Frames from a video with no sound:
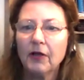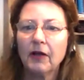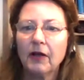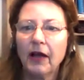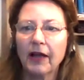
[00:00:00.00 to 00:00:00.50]

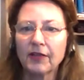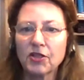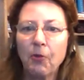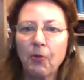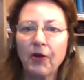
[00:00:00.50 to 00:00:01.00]
at this
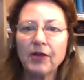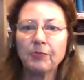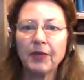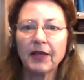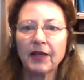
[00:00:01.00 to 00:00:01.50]
point,
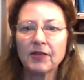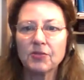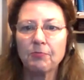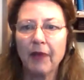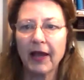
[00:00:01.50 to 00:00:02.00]
because
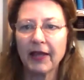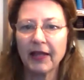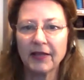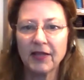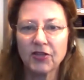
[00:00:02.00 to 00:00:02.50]
my
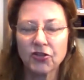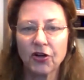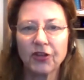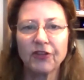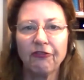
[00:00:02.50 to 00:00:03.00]
kidneys
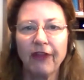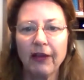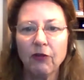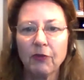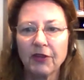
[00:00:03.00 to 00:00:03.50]
started to
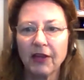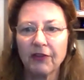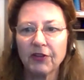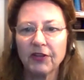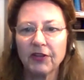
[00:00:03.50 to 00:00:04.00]
fail with
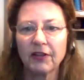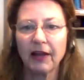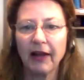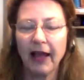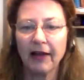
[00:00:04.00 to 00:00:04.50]
everything that
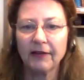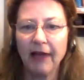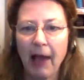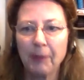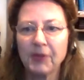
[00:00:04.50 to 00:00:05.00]
had
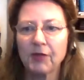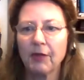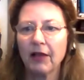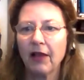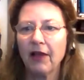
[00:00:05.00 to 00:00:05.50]
happened in my
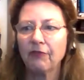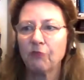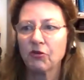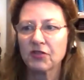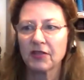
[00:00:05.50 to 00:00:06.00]
life,
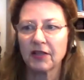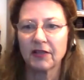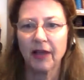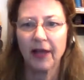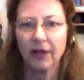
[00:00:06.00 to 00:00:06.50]
mostly
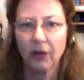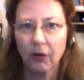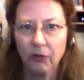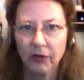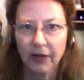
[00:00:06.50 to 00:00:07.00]
Diet
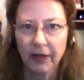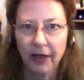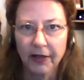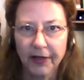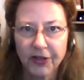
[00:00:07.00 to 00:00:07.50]
Coke
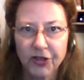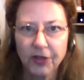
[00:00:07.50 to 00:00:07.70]
addiction.